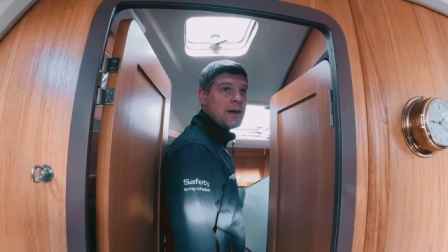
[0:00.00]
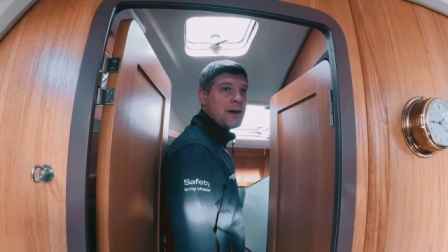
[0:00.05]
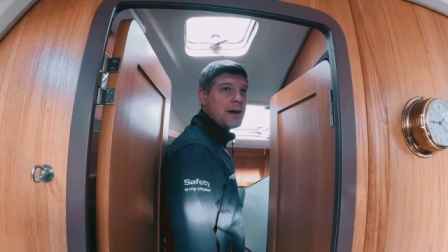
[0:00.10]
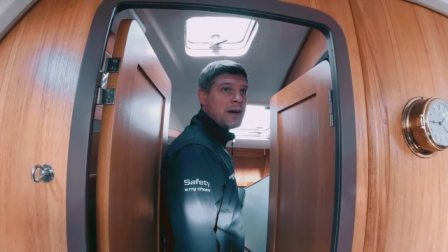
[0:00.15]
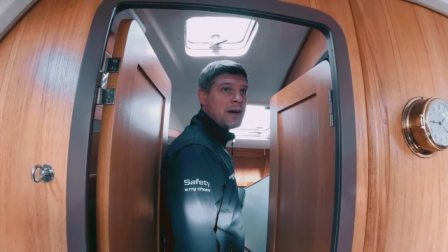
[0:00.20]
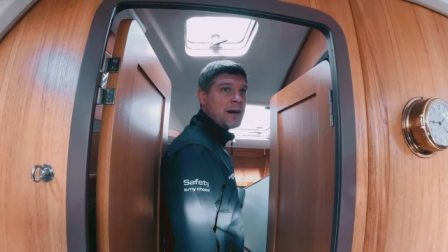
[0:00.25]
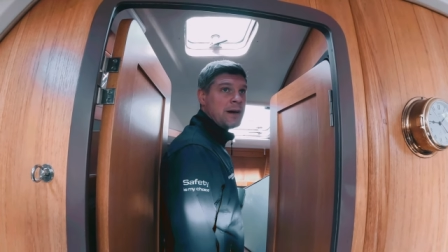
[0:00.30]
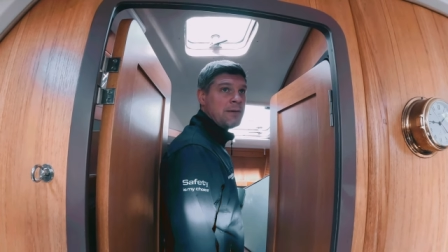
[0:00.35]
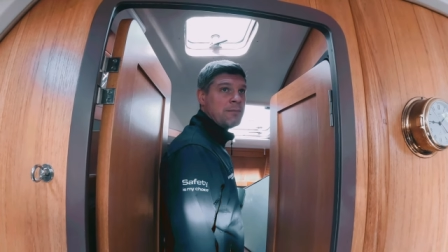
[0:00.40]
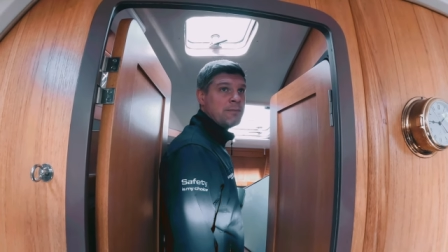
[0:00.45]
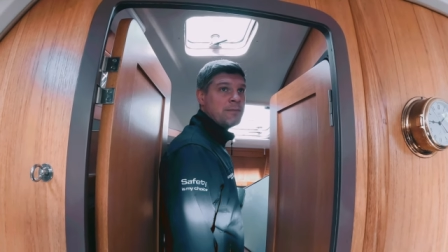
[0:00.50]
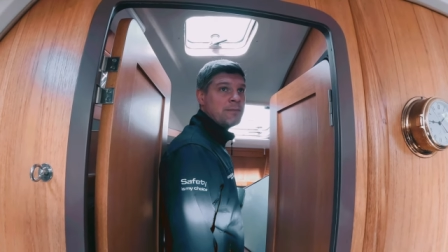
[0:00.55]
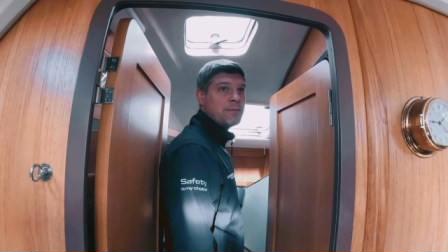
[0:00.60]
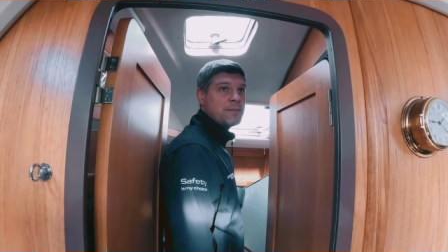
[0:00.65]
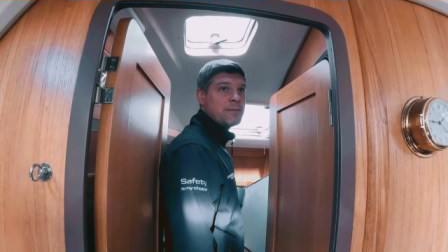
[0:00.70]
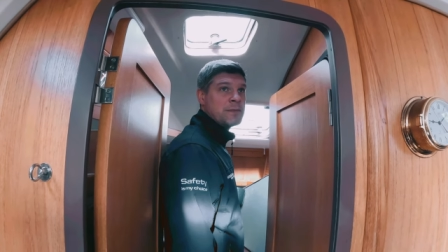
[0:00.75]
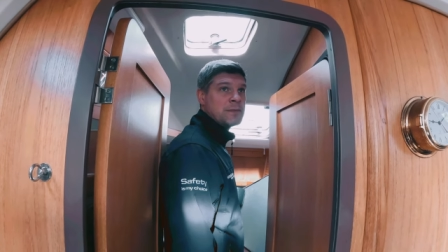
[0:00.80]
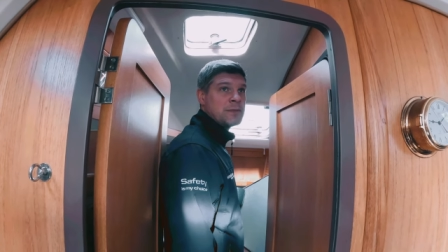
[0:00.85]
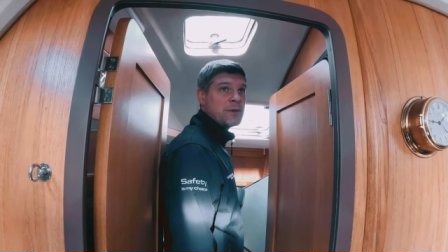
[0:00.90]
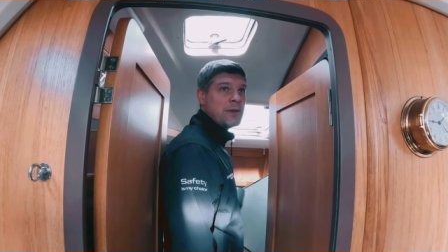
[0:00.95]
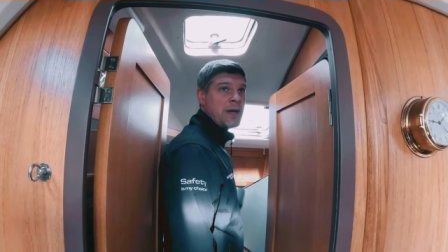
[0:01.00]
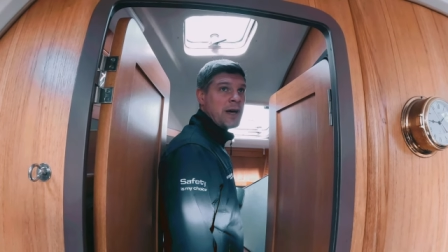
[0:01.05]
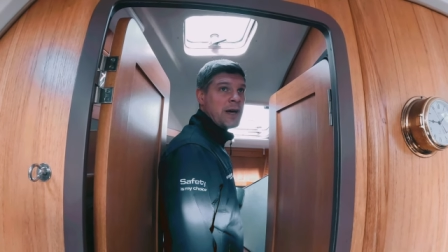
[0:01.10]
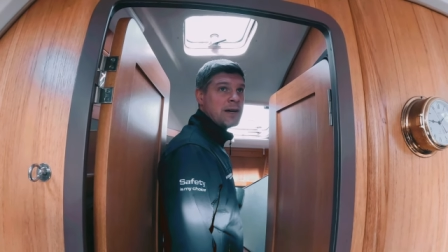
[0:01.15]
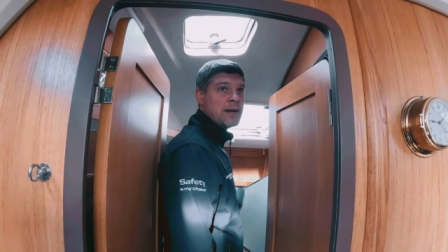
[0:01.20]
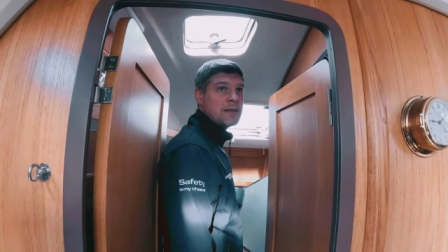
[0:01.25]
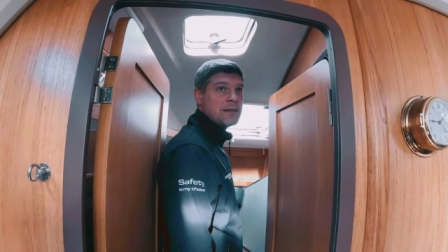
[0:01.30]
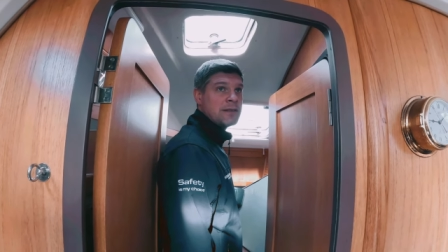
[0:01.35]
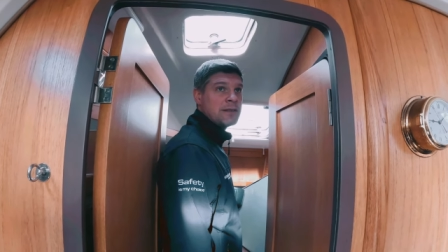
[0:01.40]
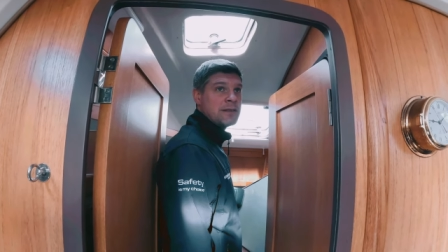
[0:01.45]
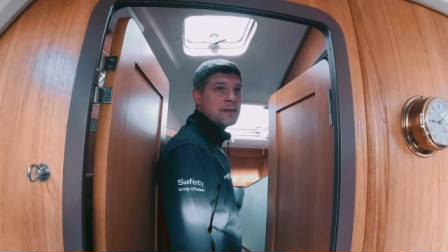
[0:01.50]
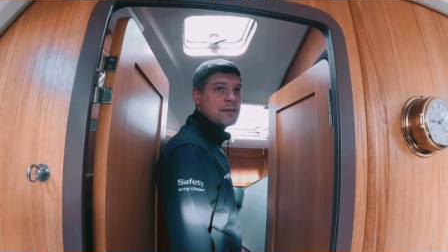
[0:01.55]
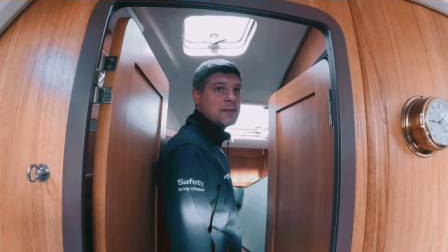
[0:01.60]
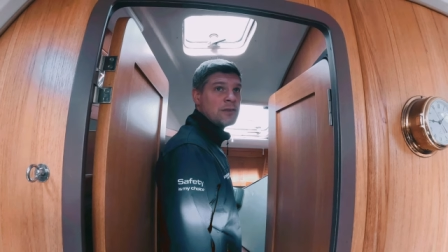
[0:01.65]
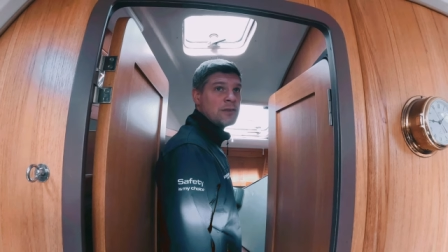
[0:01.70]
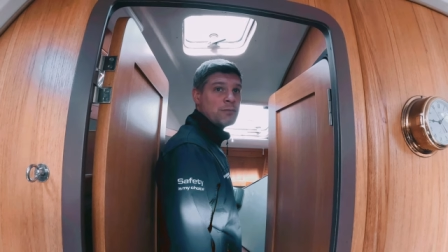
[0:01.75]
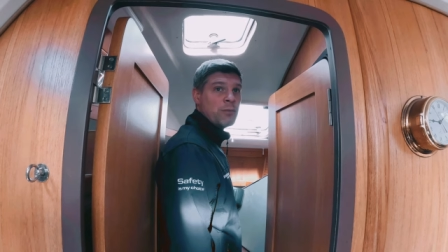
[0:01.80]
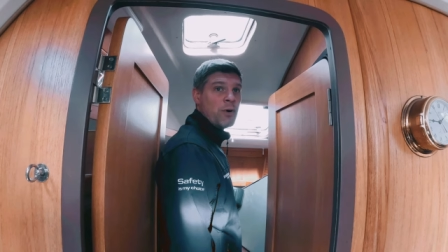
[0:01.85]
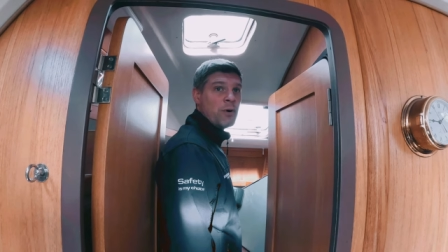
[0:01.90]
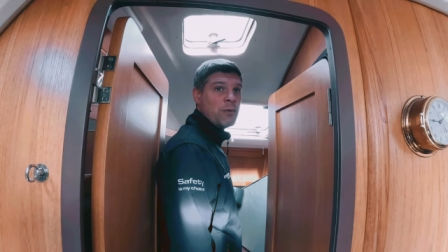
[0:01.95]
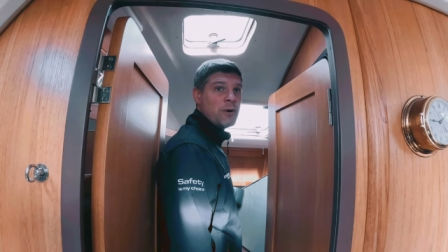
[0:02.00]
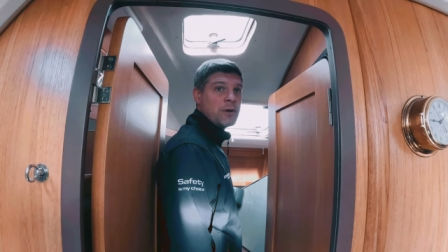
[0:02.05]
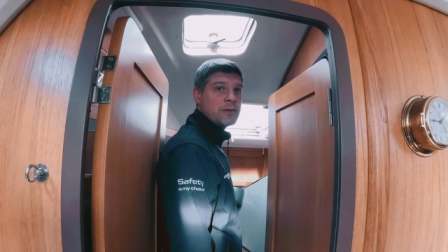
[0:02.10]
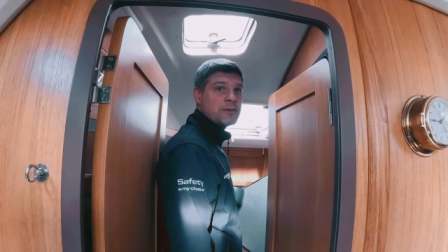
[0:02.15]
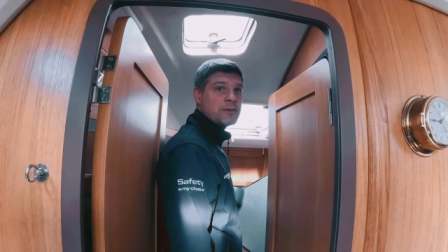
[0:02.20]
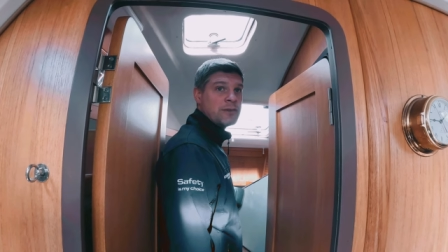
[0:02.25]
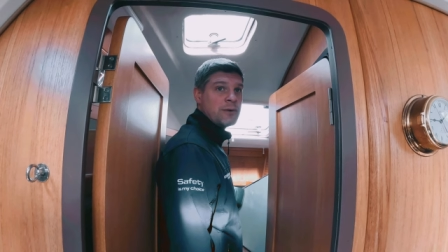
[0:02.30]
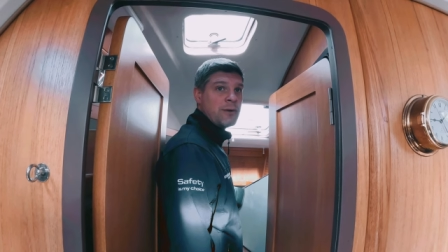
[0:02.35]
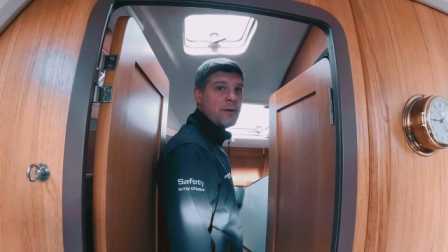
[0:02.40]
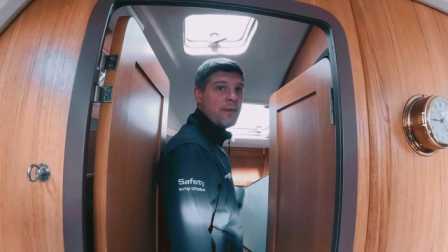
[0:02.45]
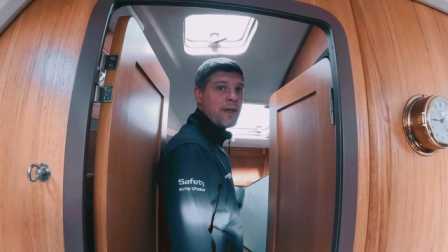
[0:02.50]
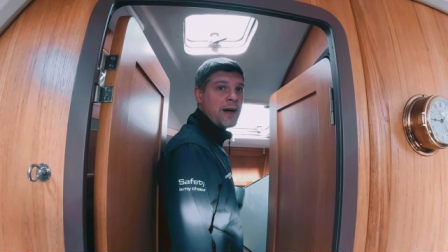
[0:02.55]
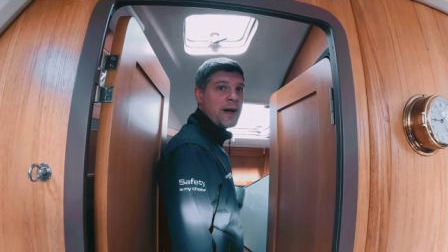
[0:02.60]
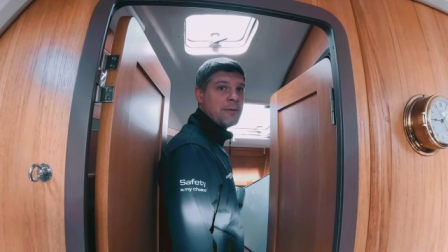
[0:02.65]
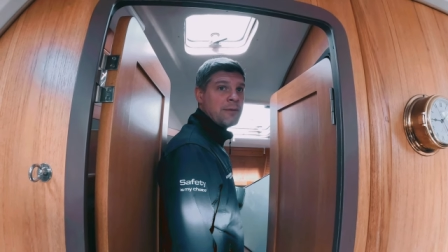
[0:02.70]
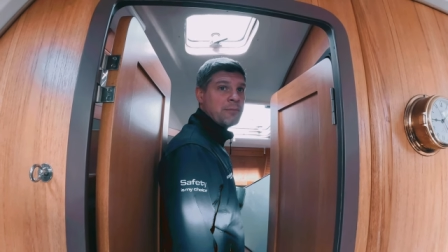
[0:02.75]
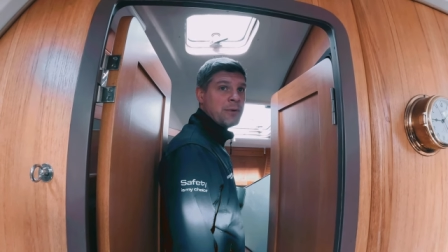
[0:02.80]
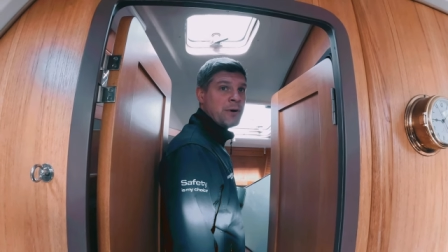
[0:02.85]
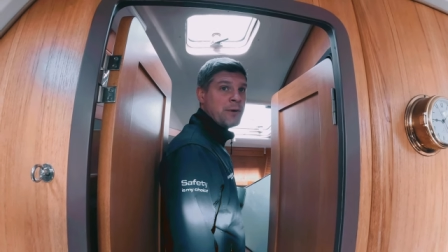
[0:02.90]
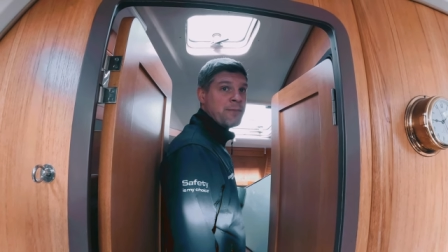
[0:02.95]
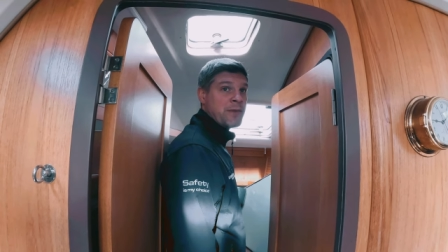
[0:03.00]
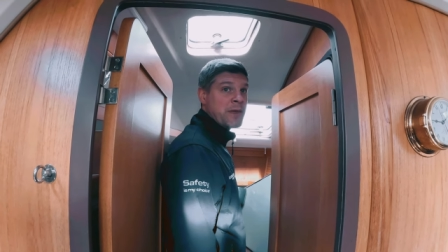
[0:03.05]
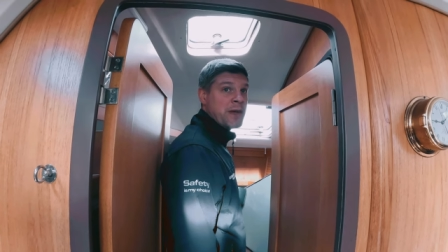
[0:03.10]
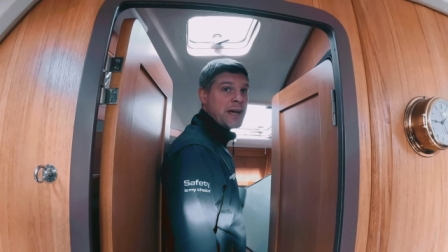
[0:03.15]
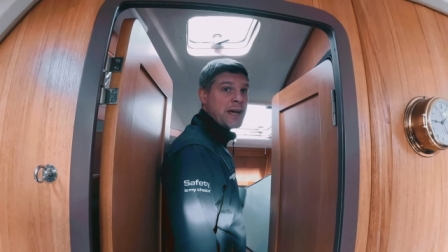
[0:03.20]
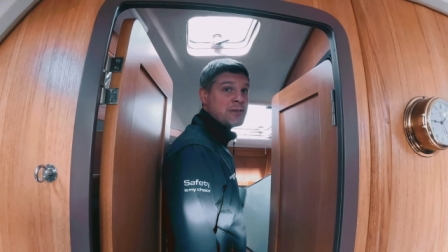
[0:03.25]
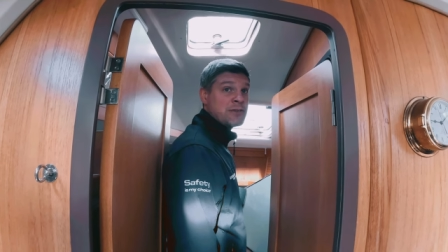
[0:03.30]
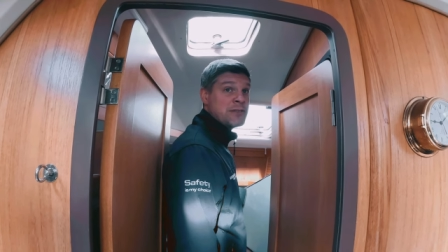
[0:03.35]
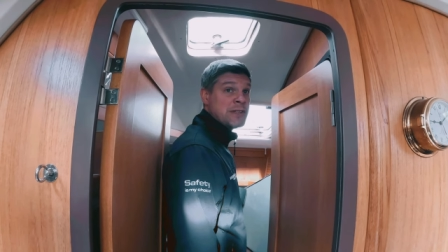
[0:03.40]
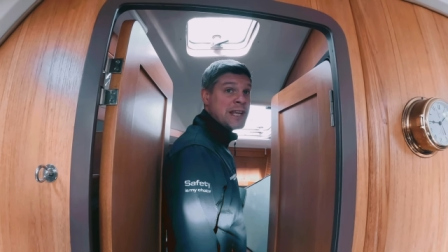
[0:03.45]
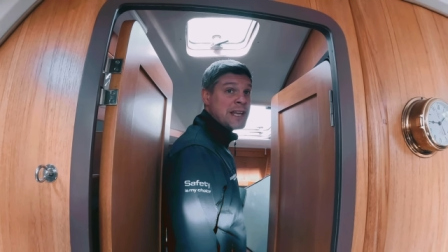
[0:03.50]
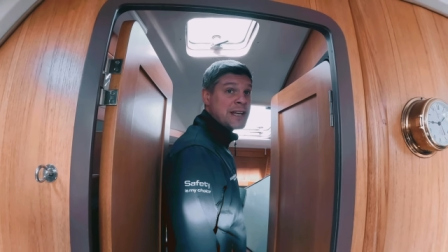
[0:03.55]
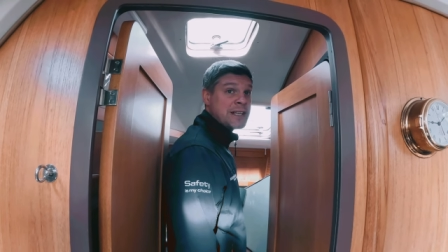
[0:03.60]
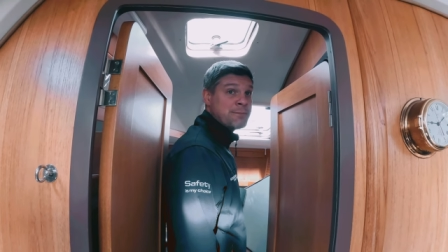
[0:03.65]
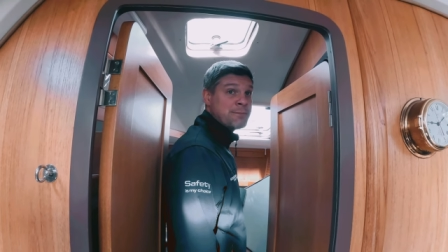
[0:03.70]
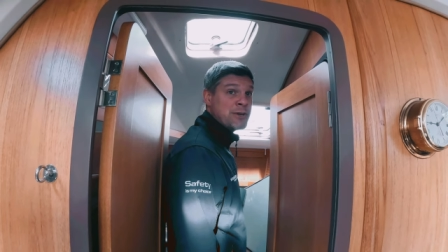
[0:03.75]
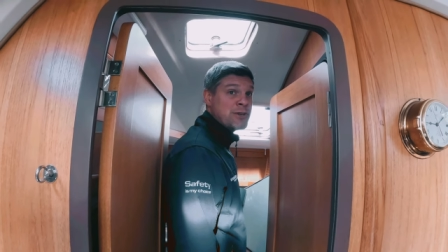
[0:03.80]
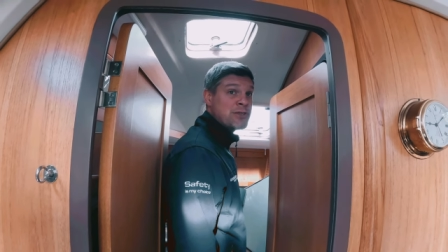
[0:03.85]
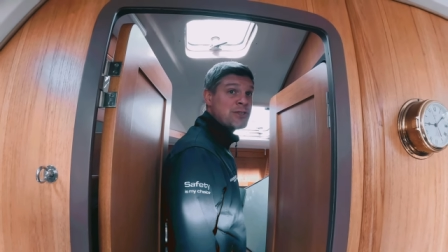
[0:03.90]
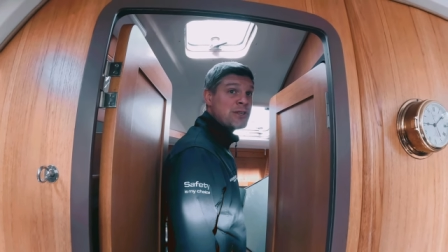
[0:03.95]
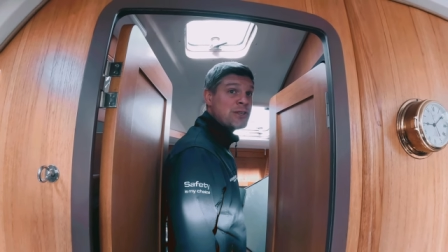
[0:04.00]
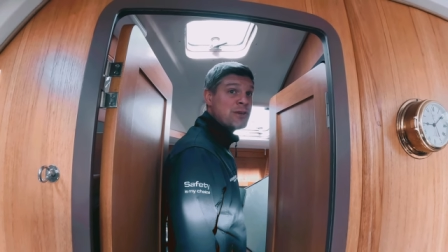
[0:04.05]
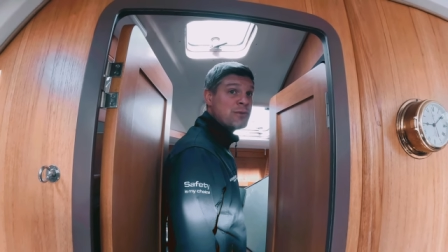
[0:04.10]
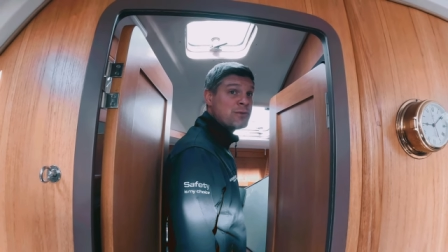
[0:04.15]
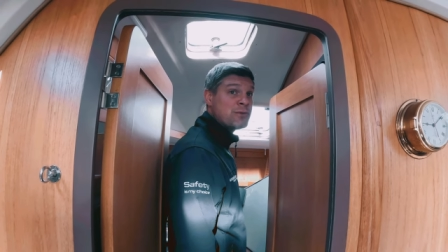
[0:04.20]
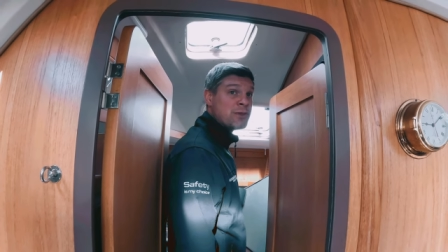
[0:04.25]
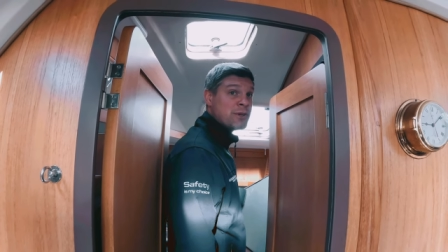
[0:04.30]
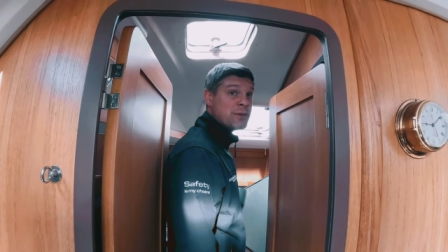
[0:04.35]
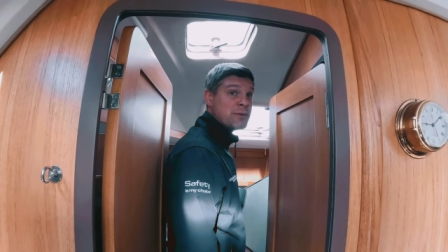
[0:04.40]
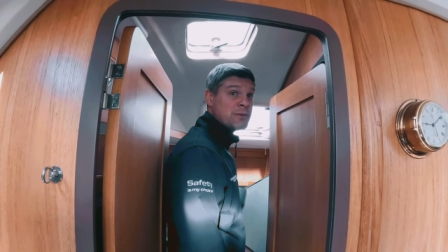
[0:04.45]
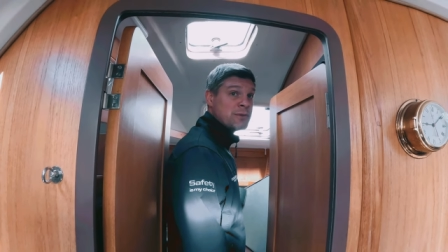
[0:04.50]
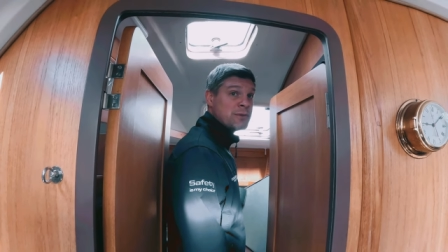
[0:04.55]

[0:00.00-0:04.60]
Um, so yeah, there's more work to do on that, but it doesn't leak as much as it used to.